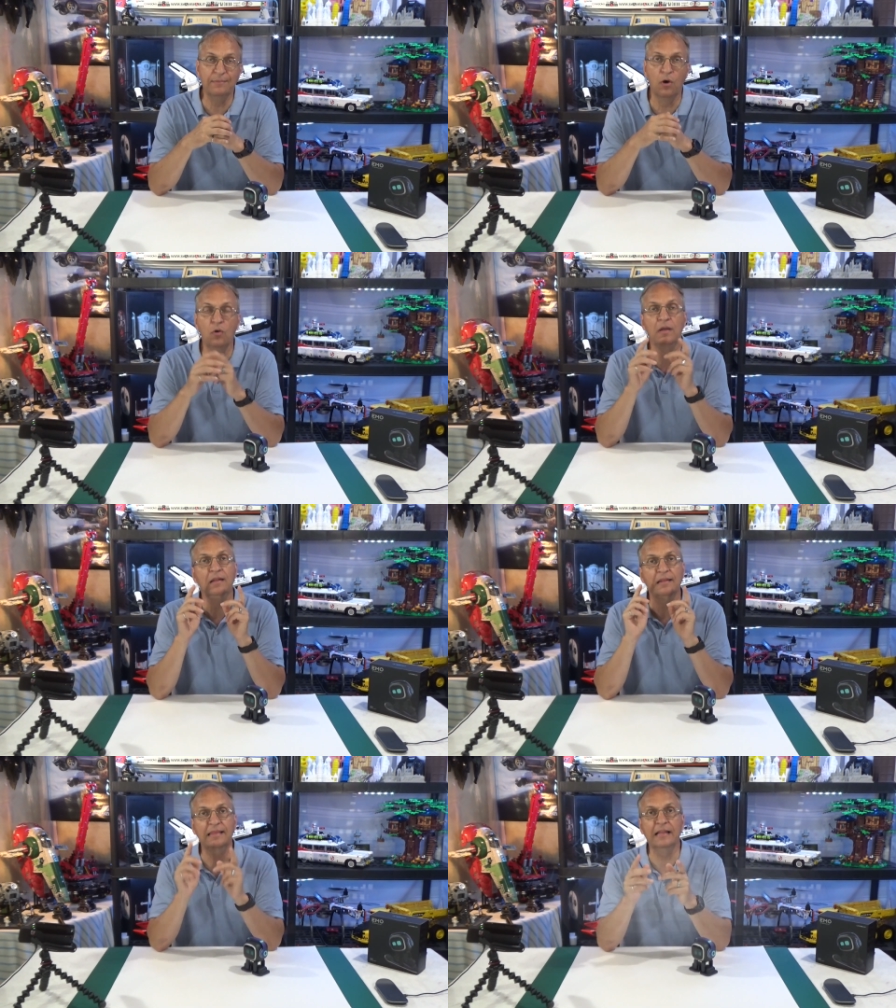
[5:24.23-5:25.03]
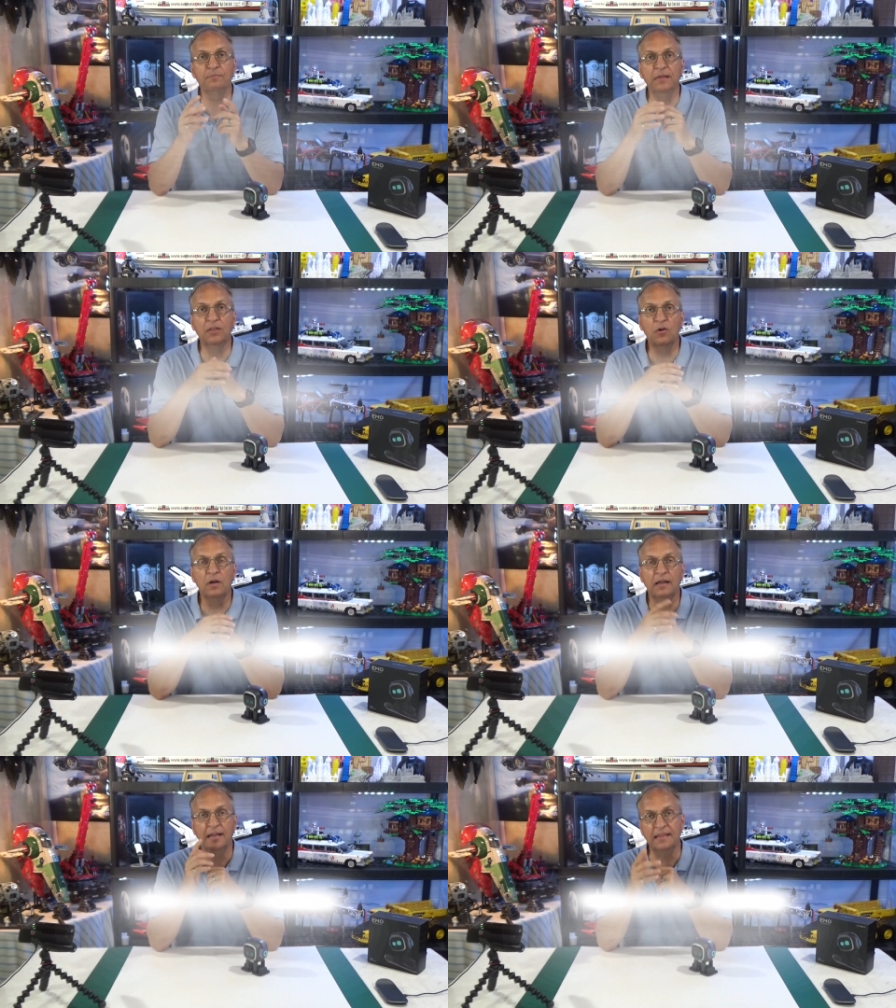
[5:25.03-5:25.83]
emo let me know
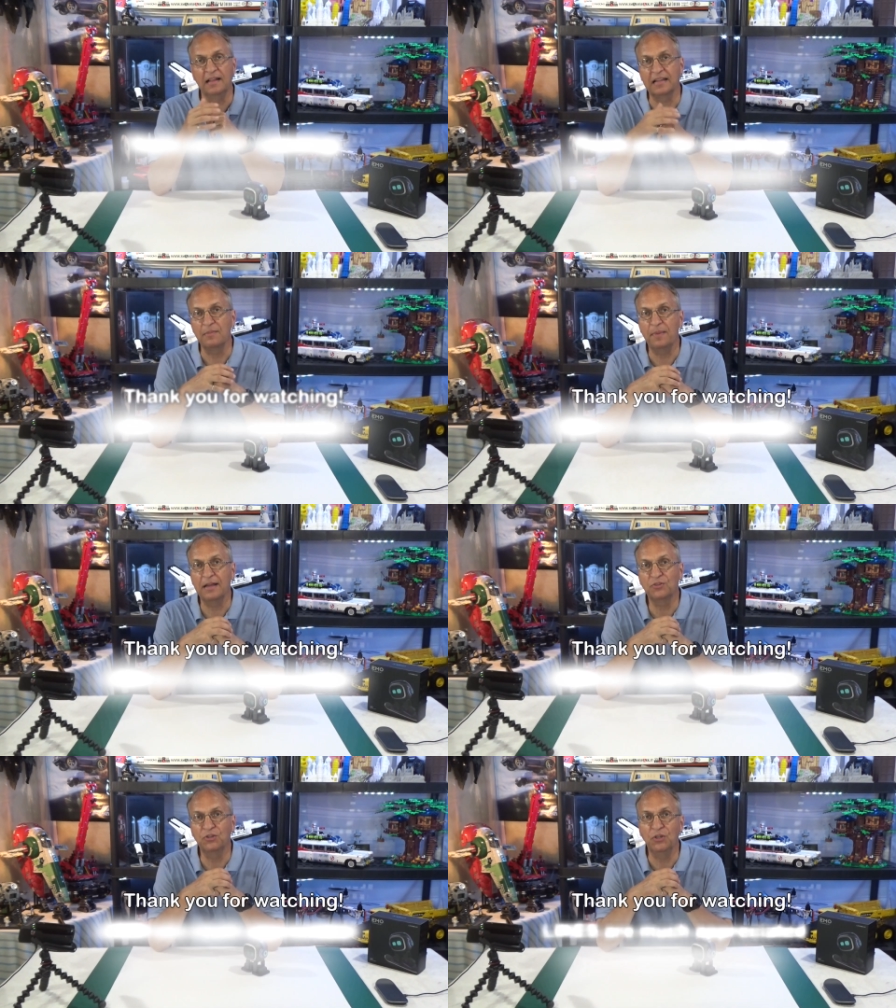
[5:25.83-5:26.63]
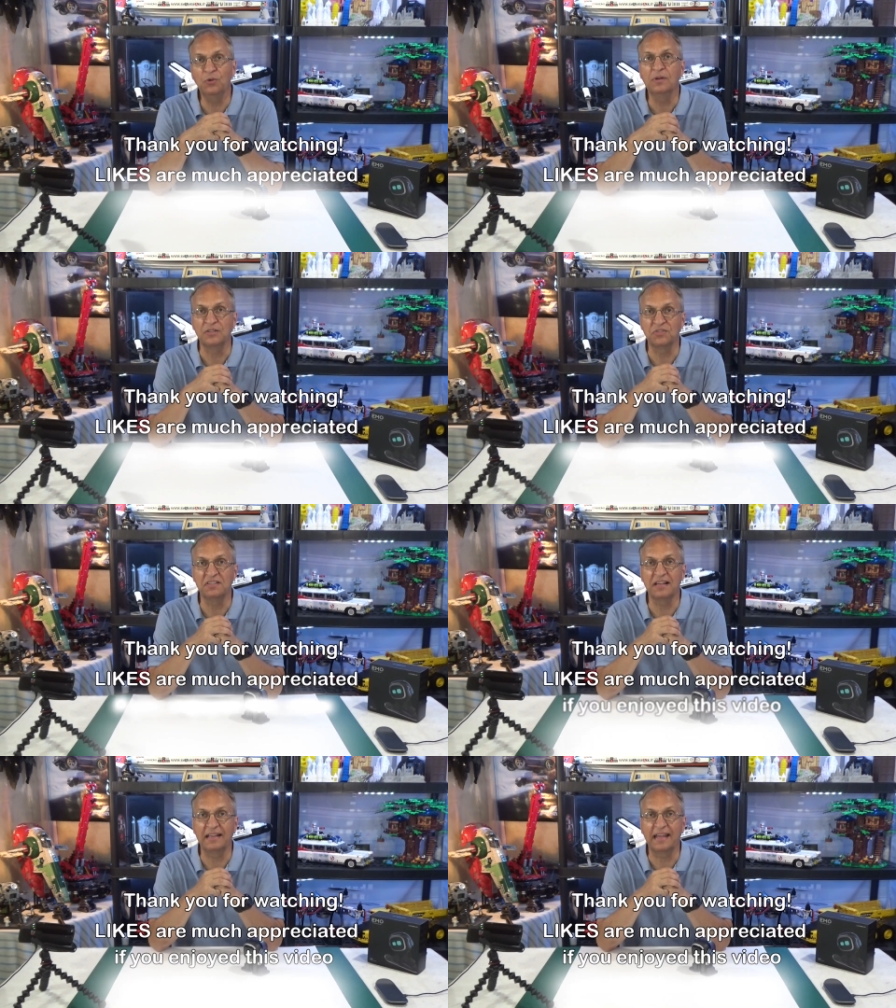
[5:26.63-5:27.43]
and I'll get back to you as soon
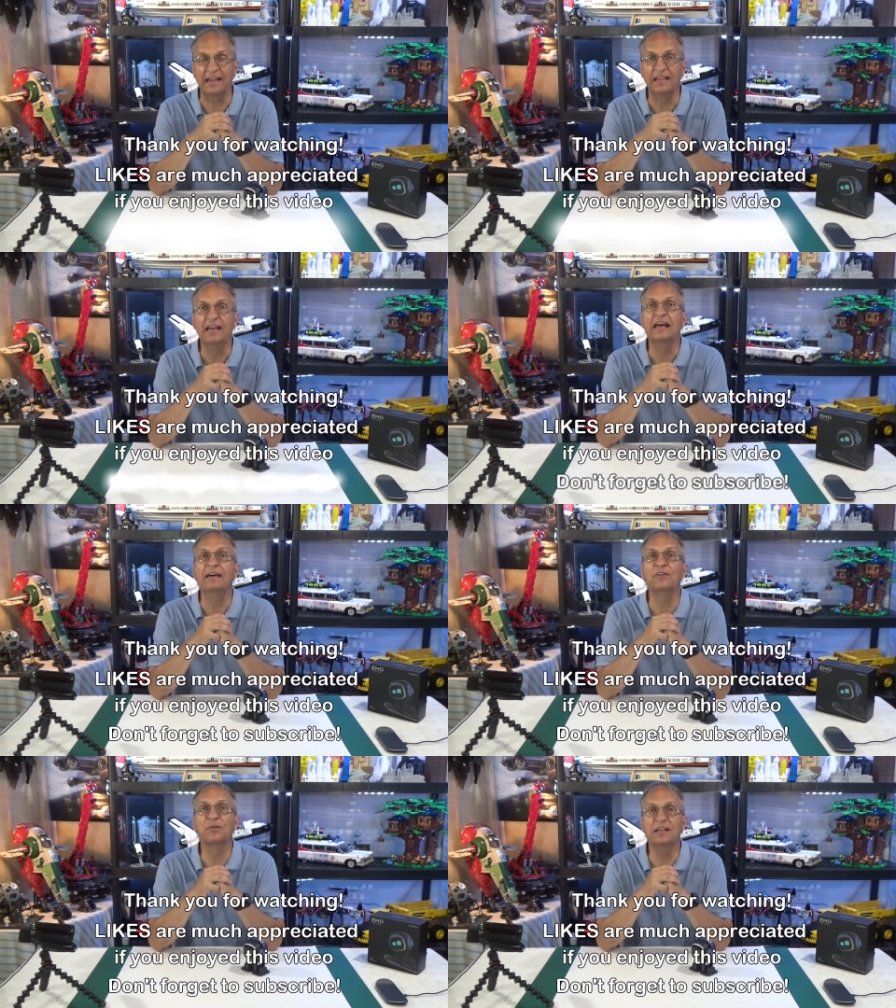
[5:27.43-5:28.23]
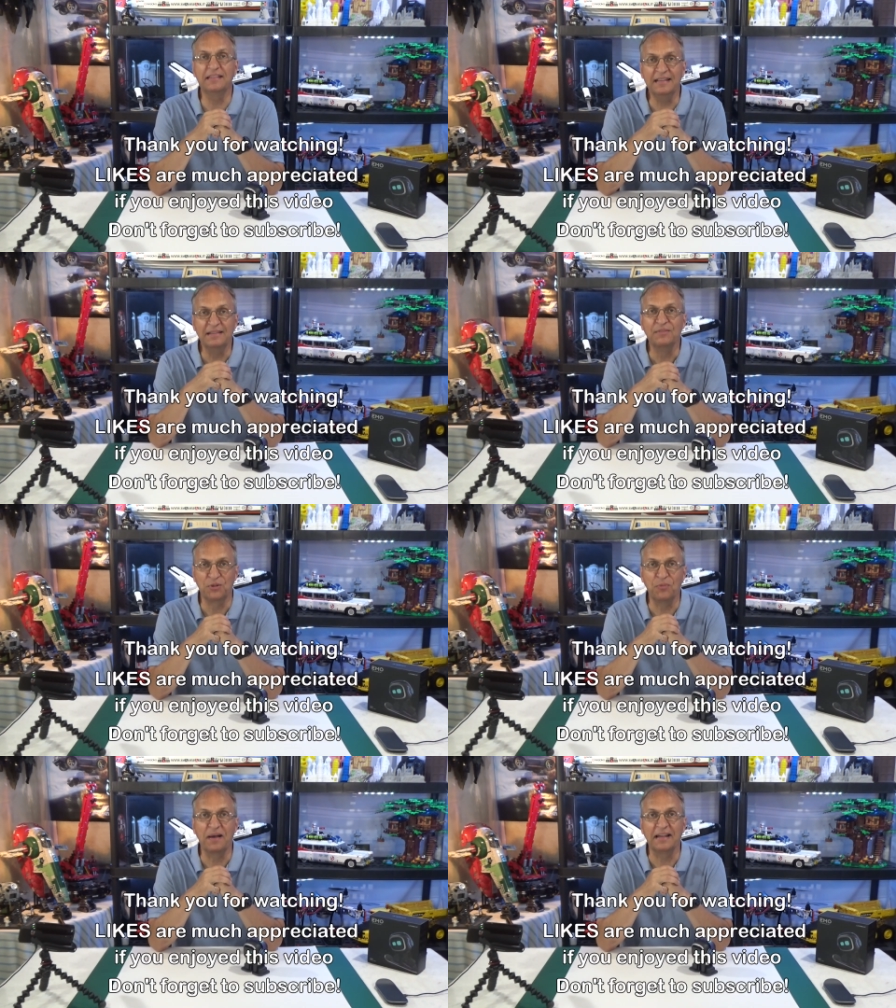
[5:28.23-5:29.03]
as I can have a great day
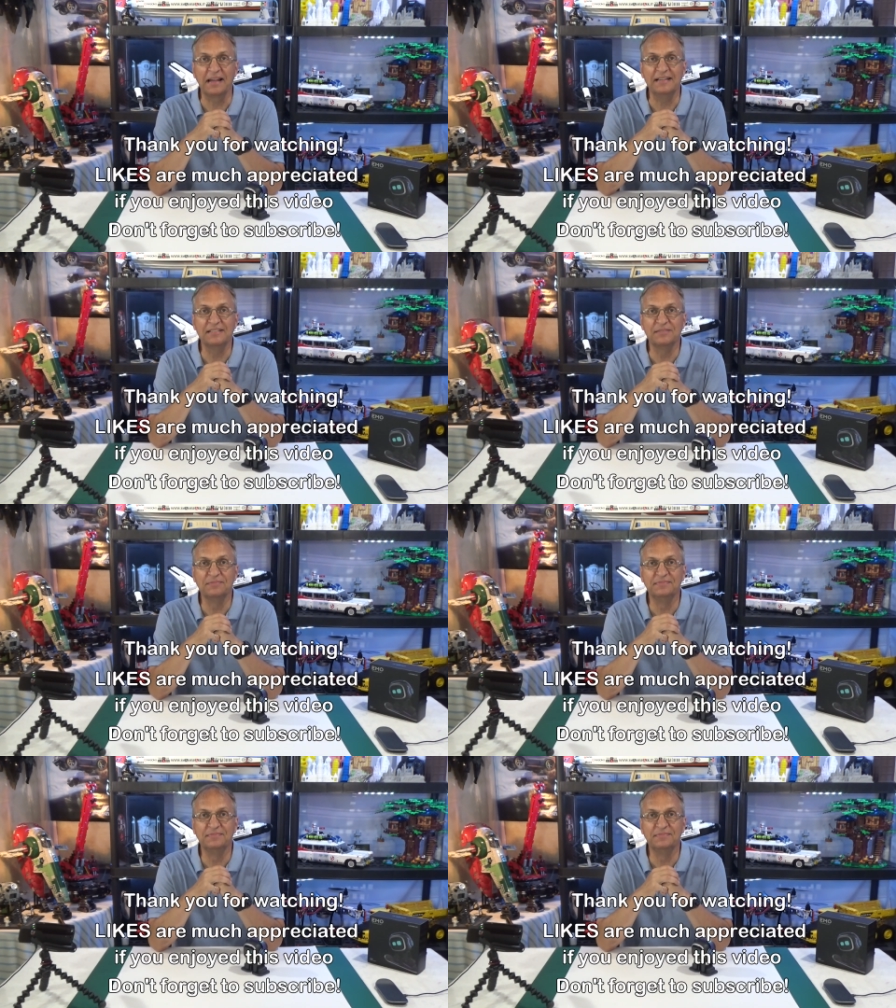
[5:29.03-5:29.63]
goodbye guys